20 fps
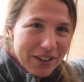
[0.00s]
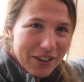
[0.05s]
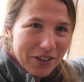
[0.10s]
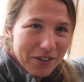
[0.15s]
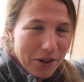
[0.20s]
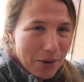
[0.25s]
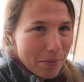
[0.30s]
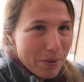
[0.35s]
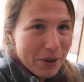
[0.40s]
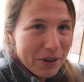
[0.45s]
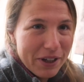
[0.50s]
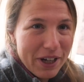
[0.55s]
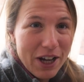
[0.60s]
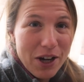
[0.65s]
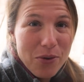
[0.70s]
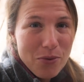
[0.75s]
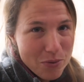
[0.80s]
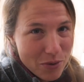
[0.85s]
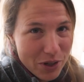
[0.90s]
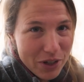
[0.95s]
that are up here
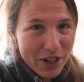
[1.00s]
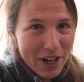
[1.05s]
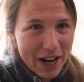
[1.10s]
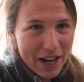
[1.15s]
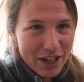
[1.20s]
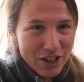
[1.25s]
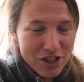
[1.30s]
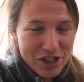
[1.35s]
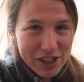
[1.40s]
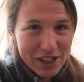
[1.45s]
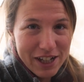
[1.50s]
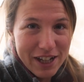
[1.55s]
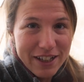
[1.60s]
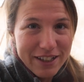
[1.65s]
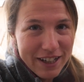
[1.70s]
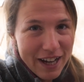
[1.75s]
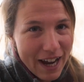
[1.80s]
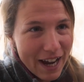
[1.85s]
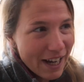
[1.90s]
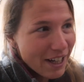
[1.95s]
now weren't actually
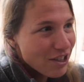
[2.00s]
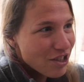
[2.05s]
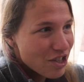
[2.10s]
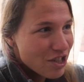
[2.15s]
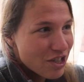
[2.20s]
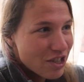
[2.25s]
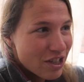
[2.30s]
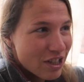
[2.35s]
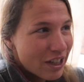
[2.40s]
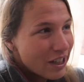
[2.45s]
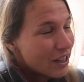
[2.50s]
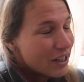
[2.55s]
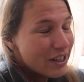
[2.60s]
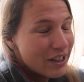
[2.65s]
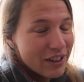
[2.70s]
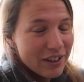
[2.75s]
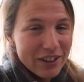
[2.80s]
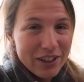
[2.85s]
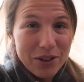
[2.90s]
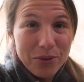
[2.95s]
attached,
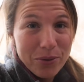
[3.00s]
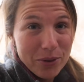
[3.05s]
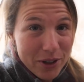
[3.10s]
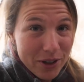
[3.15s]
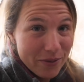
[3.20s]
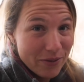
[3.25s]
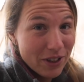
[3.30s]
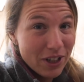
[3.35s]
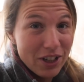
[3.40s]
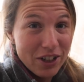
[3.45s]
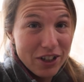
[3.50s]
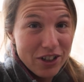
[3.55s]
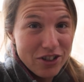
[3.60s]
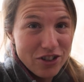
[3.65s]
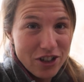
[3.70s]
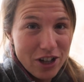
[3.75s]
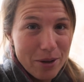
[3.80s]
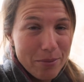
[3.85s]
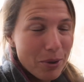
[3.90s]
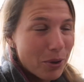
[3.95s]
so they wouldn't have done a good
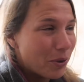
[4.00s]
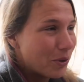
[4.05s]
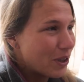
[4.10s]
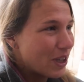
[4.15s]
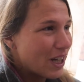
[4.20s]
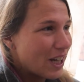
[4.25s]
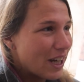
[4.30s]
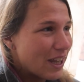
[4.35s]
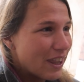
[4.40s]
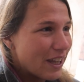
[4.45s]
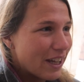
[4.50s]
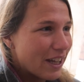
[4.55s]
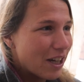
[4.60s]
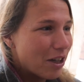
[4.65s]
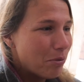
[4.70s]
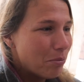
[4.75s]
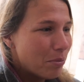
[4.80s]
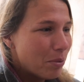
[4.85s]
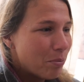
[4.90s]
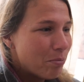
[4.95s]
job holding anything
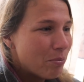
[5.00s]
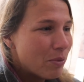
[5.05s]
up.